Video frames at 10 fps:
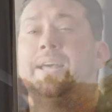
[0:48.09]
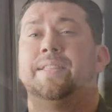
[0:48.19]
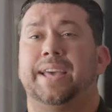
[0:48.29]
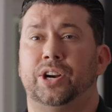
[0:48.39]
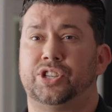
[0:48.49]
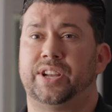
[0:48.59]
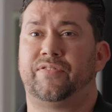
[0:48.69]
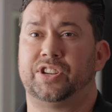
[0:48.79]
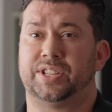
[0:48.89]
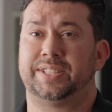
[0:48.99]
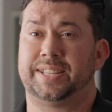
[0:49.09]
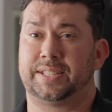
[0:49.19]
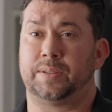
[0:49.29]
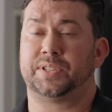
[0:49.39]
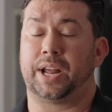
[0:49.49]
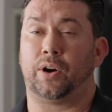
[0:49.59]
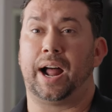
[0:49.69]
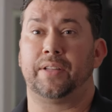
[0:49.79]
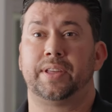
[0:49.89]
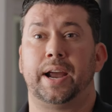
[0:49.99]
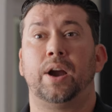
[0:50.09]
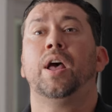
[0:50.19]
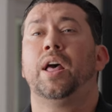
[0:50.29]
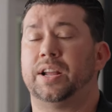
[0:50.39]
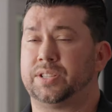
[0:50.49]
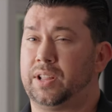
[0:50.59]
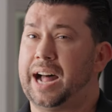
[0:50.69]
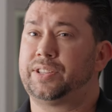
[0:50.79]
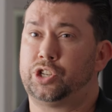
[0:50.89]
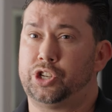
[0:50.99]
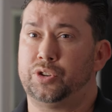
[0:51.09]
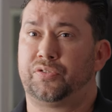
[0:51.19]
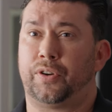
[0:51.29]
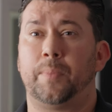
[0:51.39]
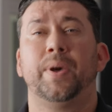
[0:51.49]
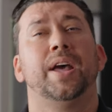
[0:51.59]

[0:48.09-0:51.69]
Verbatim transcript: the energy efficient systems that are out there is a lot to choose from.